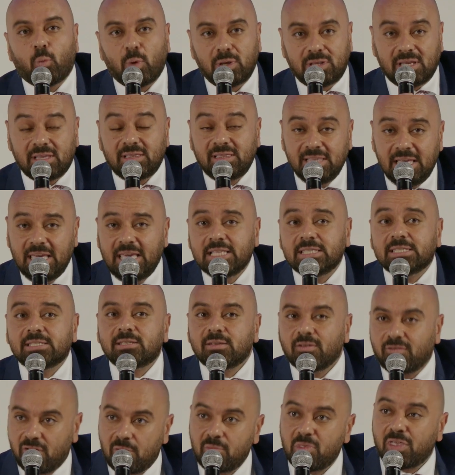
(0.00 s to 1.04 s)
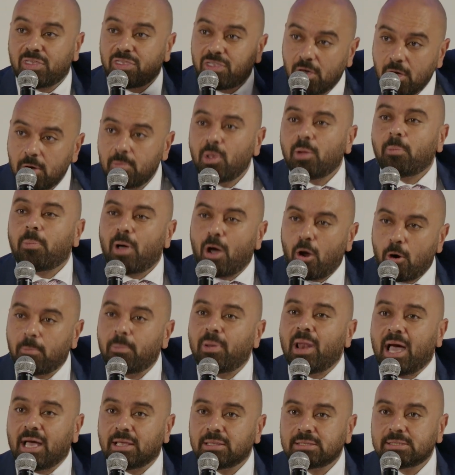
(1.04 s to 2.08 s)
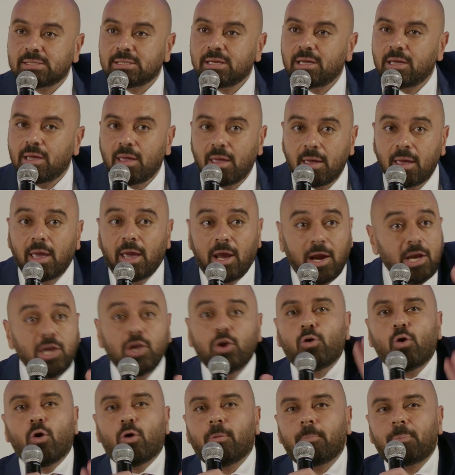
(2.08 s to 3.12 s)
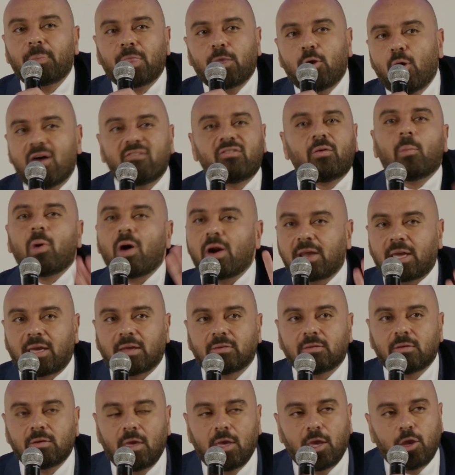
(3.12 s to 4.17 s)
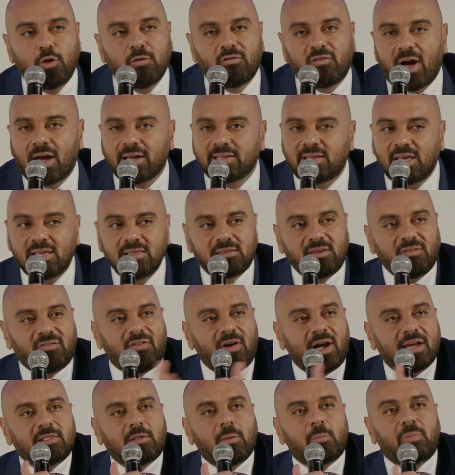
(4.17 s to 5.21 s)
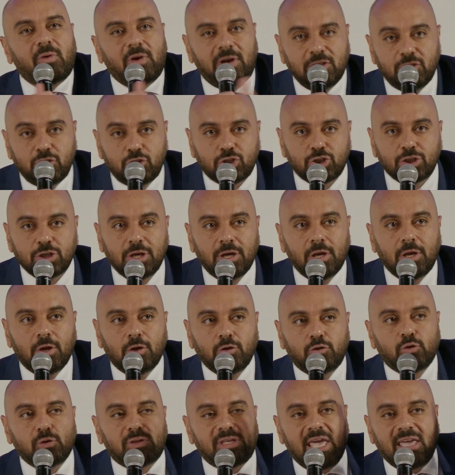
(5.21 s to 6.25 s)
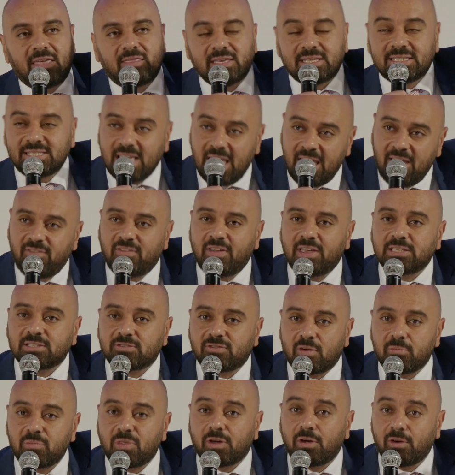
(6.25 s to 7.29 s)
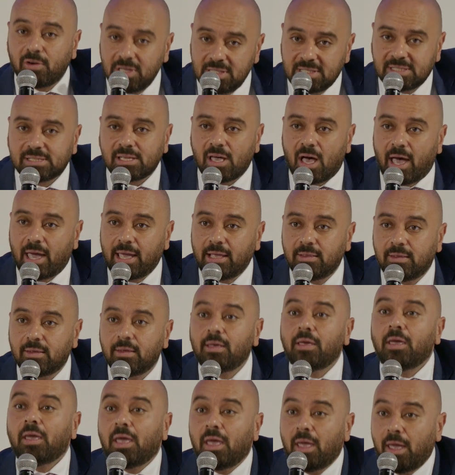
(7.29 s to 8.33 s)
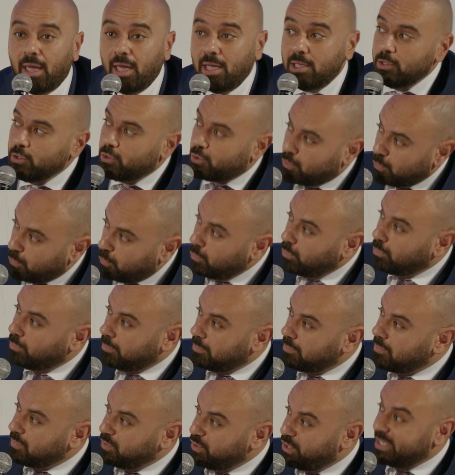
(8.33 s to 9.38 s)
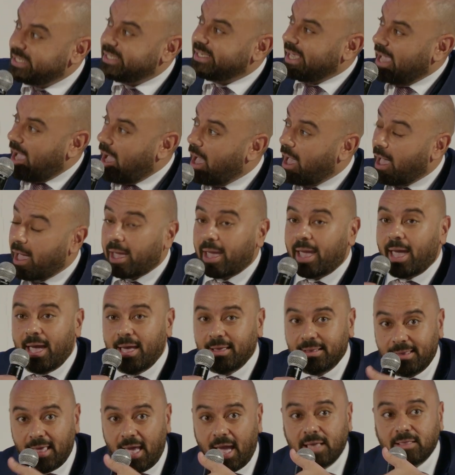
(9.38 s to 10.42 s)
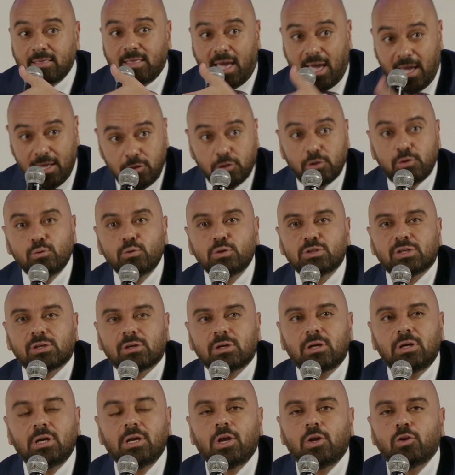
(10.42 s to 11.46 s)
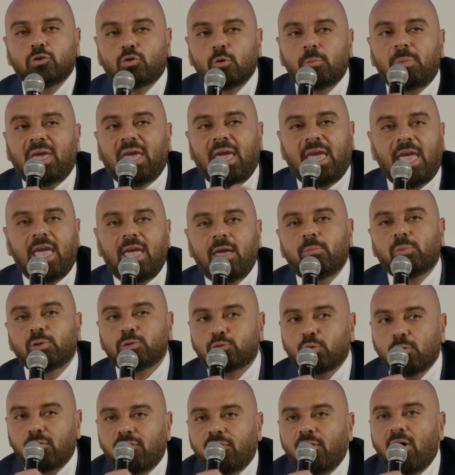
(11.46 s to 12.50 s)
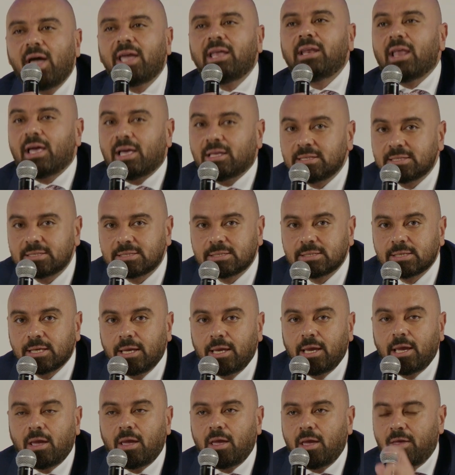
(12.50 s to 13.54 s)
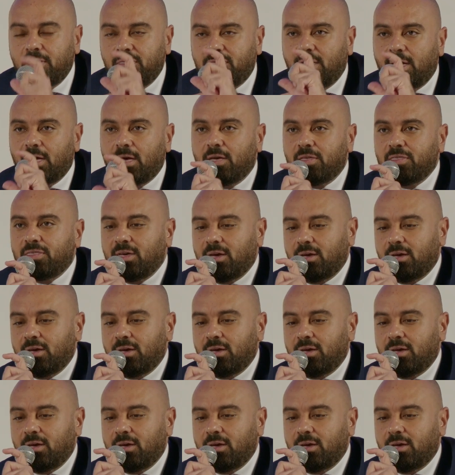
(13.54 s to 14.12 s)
what it needs from the thermal power plants. Here you go, you have a market. You've identified the bridge to take the savings from the grid side into GCI and the end user to be able to finance the